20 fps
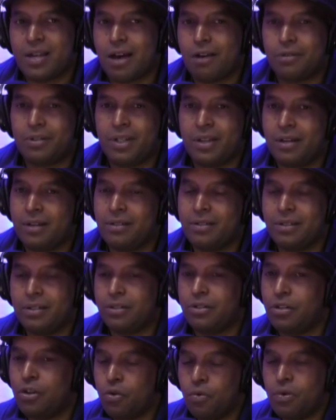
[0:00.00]
out there
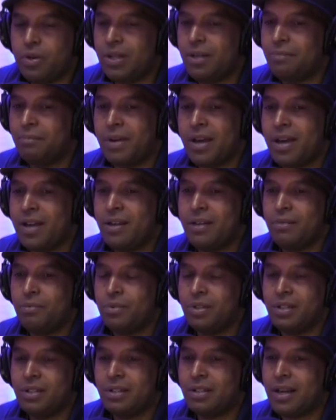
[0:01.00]
just doing it, man. It
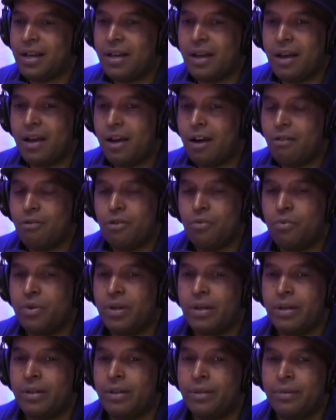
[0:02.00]
was just like an era
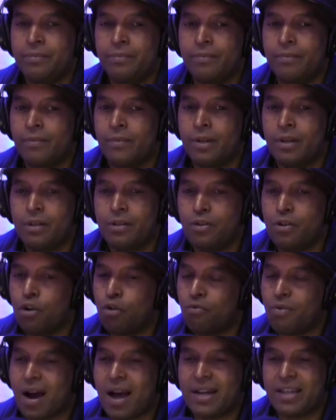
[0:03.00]
where, you know,
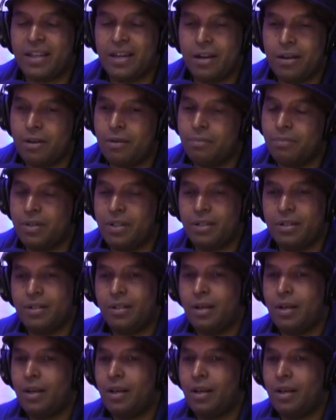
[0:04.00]
Rakim and